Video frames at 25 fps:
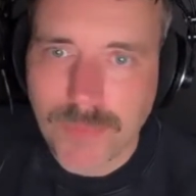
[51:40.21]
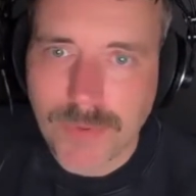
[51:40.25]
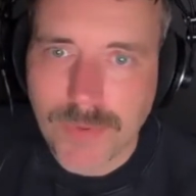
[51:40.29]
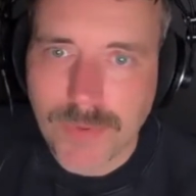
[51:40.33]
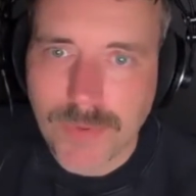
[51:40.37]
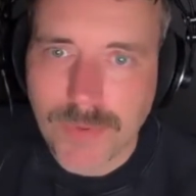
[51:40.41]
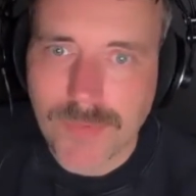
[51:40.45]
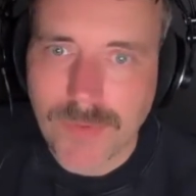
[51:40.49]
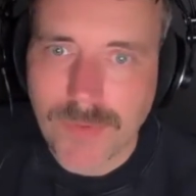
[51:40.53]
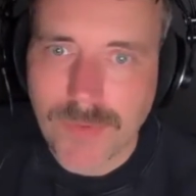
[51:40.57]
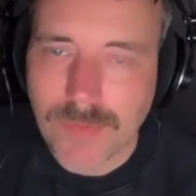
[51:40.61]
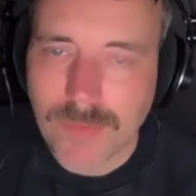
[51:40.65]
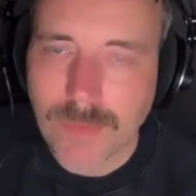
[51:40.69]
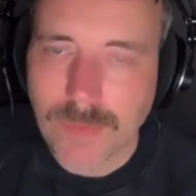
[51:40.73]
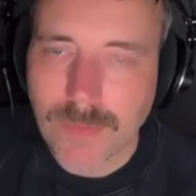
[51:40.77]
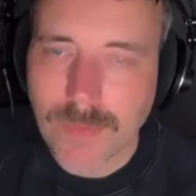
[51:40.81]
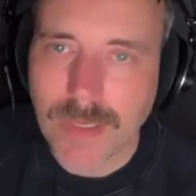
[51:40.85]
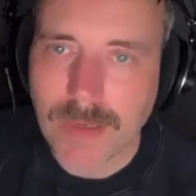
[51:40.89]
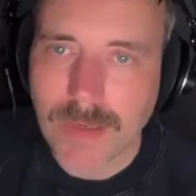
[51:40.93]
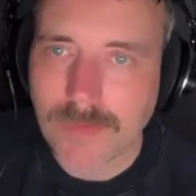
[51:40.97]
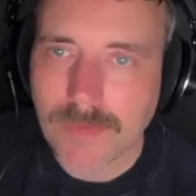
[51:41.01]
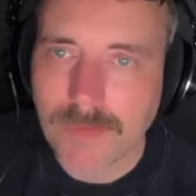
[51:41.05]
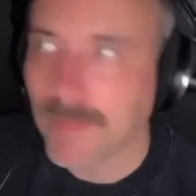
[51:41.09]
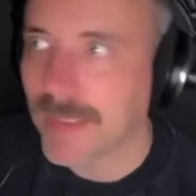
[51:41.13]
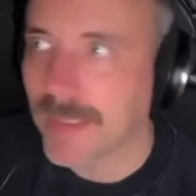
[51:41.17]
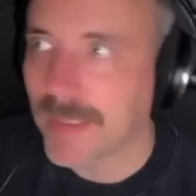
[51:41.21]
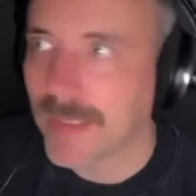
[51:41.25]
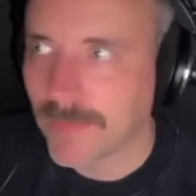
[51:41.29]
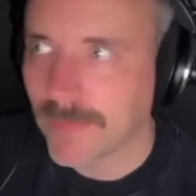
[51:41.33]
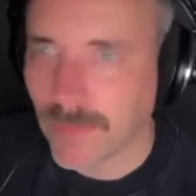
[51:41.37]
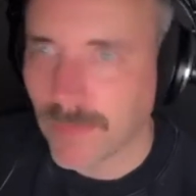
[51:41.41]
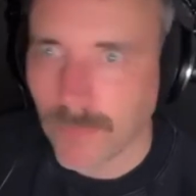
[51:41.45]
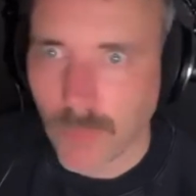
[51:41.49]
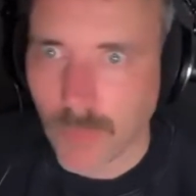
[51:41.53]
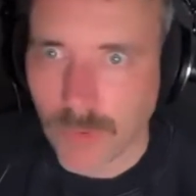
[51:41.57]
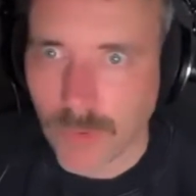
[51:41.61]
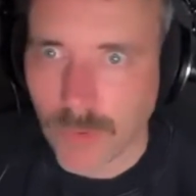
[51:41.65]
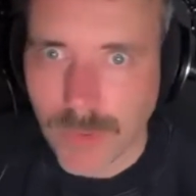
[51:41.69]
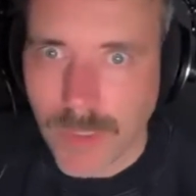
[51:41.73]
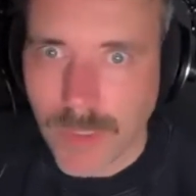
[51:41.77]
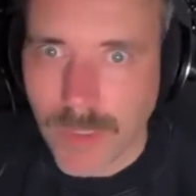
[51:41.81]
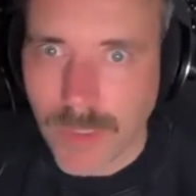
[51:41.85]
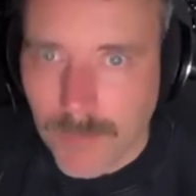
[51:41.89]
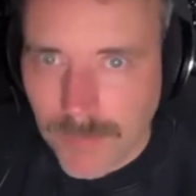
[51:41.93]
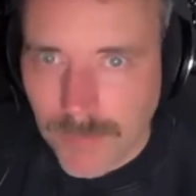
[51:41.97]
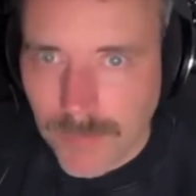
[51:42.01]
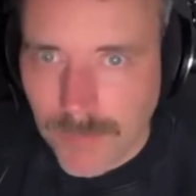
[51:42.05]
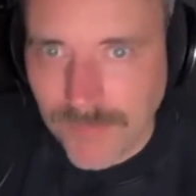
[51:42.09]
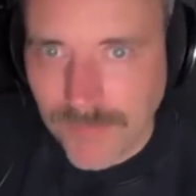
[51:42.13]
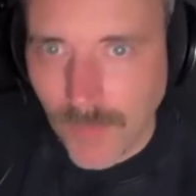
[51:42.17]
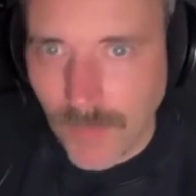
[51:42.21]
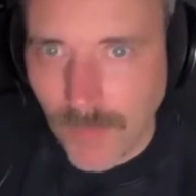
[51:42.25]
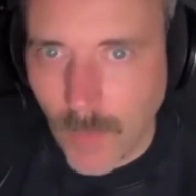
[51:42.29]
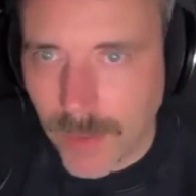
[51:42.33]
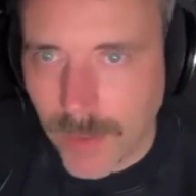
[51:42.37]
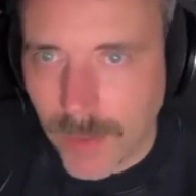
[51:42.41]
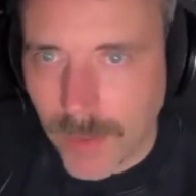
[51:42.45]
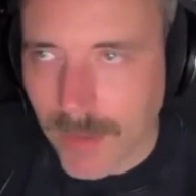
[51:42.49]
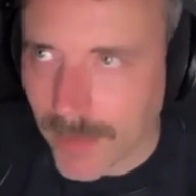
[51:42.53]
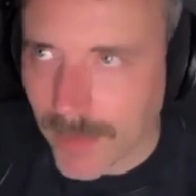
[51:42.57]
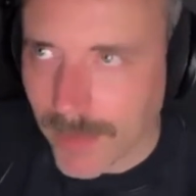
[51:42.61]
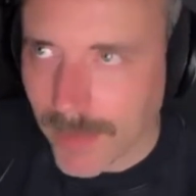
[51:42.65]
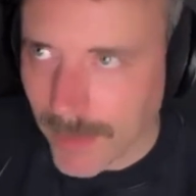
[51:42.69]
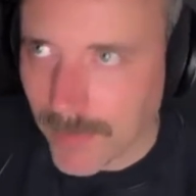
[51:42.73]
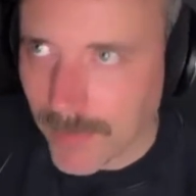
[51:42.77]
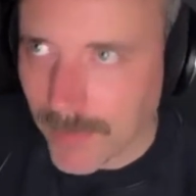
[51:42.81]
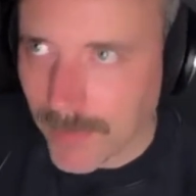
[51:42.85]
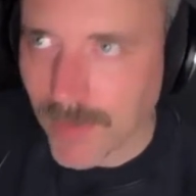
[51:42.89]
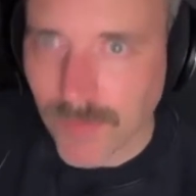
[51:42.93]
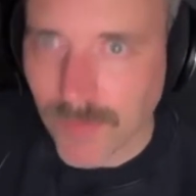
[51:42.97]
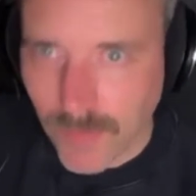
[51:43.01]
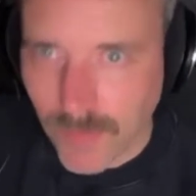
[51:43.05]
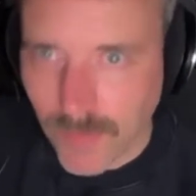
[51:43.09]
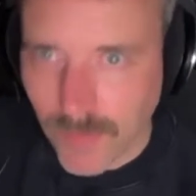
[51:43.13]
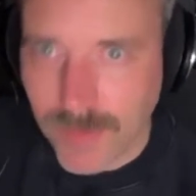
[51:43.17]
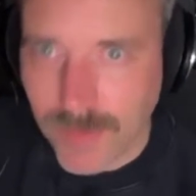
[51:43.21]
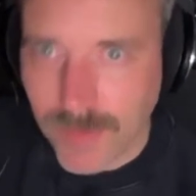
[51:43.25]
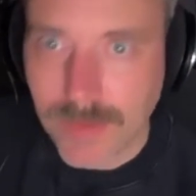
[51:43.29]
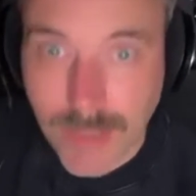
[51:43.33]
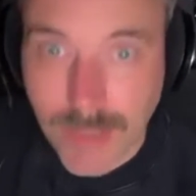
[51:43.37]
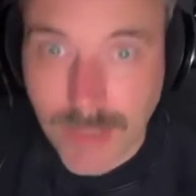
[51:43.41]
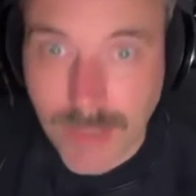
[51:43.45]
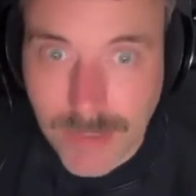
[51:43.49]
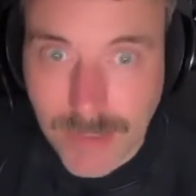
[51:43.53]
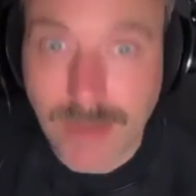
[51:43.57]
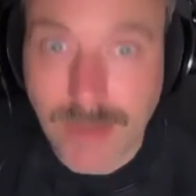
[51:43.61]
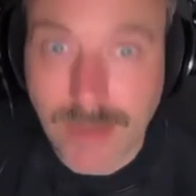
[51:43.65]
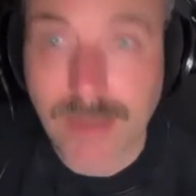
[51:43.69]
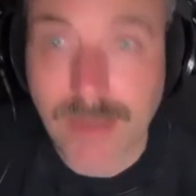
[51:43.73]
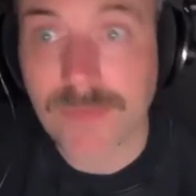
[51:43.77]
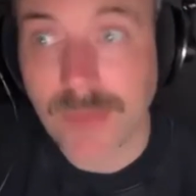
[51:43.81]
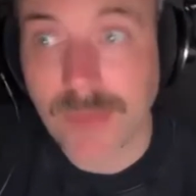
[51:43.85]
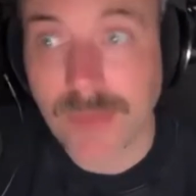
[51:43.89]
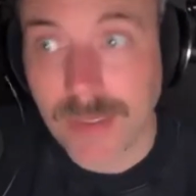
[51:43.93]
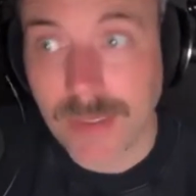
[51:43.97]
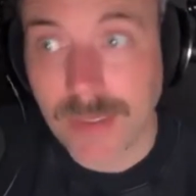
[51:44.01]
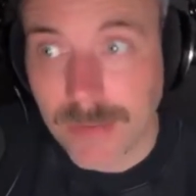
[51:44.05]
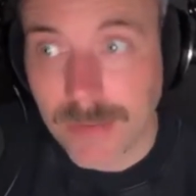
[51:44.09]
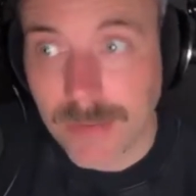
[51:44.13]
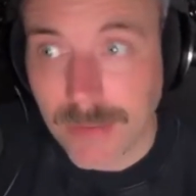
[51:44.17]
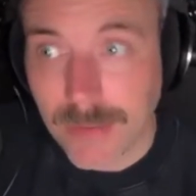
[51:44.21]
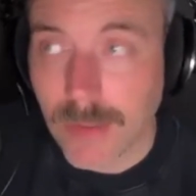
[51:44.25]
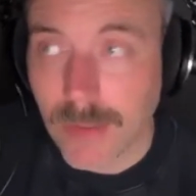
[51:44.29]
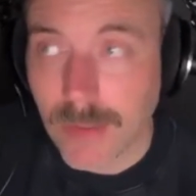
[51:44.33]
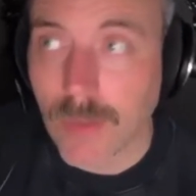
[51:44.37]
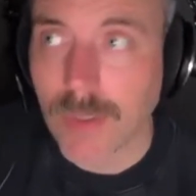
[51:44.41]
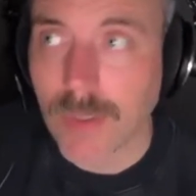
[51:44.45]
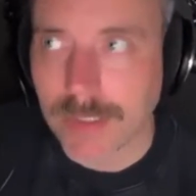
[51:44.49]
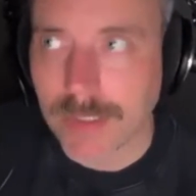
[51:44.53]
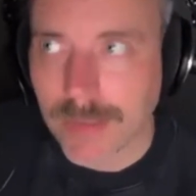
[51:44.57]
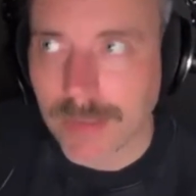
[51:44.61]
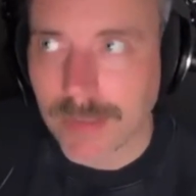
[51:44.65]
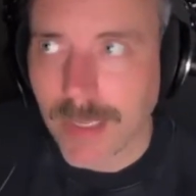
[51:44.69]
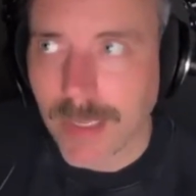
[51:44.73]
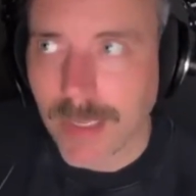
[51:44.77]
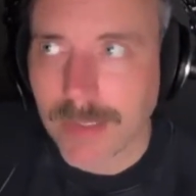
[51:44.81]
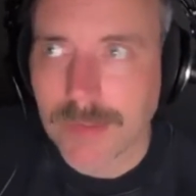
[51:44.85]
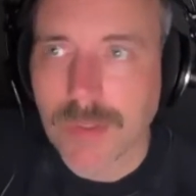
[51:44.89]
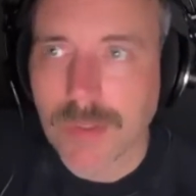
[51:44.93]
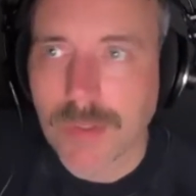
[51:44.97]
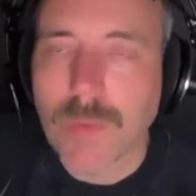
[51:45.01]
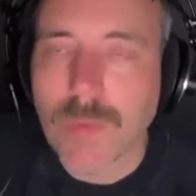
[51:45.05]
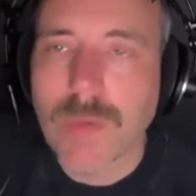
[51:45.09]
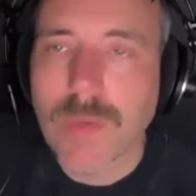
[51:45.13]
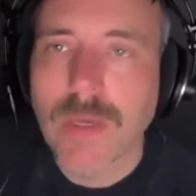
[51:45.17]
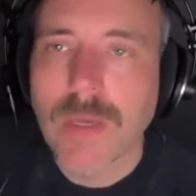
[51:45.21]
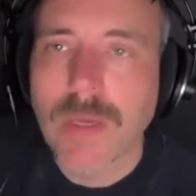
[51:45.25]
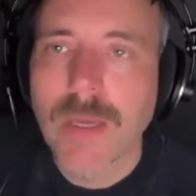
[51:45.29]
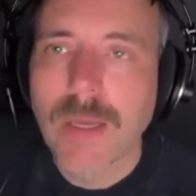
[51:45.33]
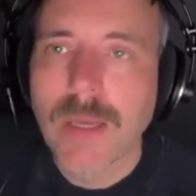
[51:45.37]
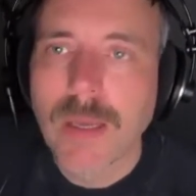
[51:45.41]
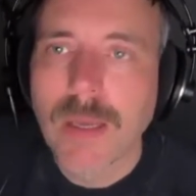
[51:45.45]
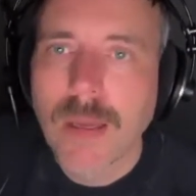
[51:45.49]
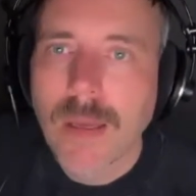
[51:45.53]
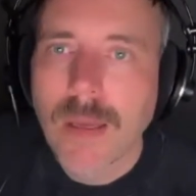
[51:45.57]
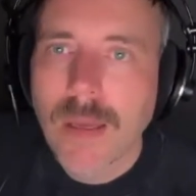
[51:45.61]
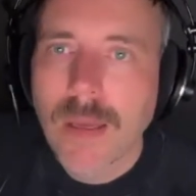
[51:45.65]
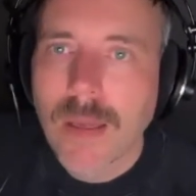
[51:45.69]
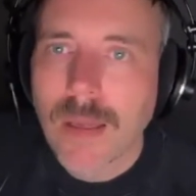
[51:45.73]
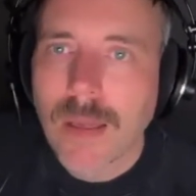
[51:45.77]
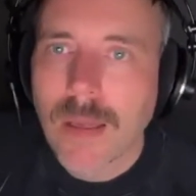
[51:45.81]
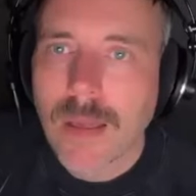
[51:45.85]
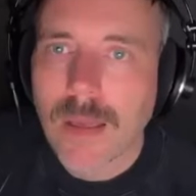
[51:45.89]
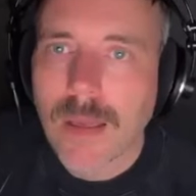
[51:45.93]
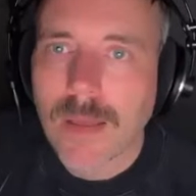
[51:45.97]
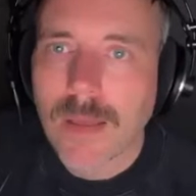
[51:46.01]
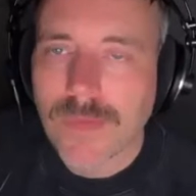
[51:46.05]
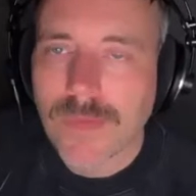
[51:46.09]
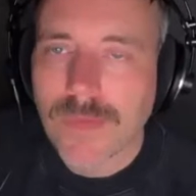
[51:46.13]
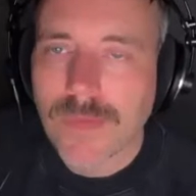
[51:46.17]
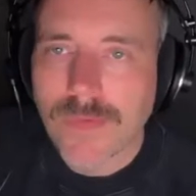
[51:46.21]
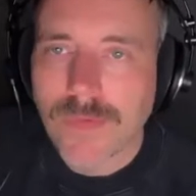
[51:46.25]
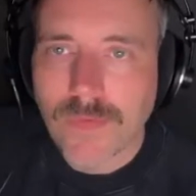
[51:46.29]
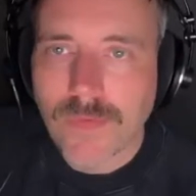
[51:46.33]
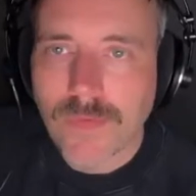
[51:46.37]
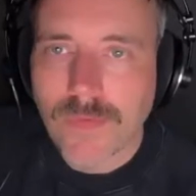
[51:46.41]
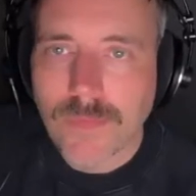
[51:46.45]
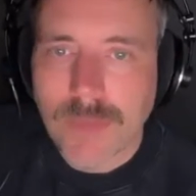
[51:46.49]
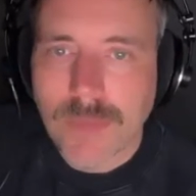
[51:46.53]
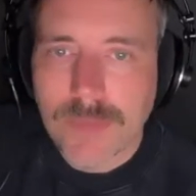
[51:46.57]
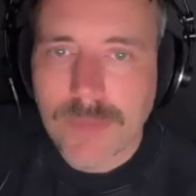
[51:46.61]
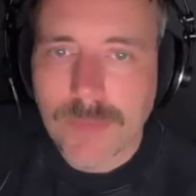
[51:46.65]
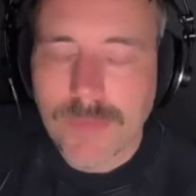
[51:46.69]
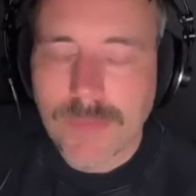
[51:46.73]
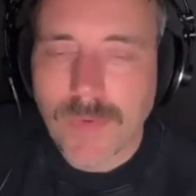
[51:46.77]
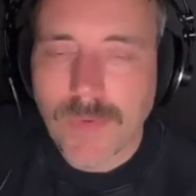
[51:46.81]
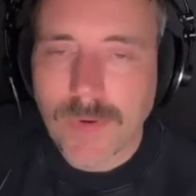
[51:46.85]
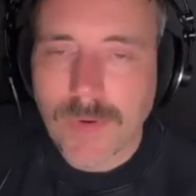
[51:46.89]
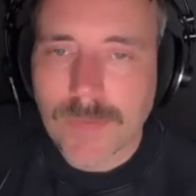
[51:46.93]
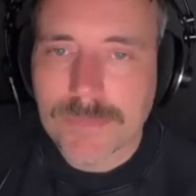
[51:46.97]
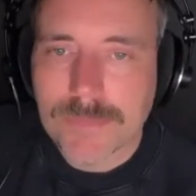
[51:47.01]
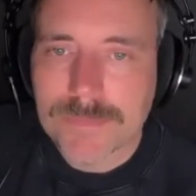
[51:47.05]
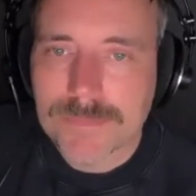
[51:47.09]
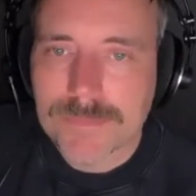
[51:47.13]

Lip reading: For instance, you might have met someone before, and that person will like take a second look at you, since you've met before.